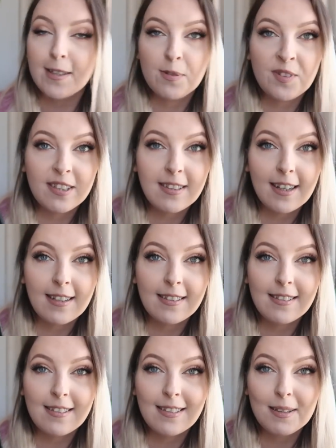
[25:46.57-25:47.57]
as we've
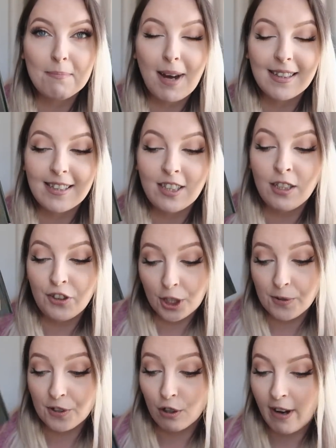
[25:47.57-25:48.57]
discussed. Massey
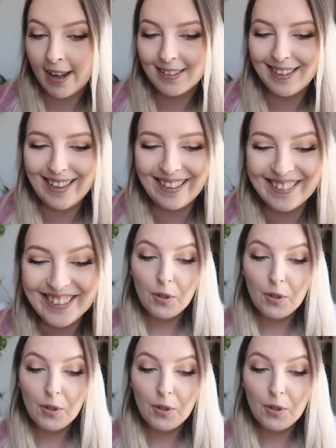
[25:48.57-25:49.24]
chose correctly.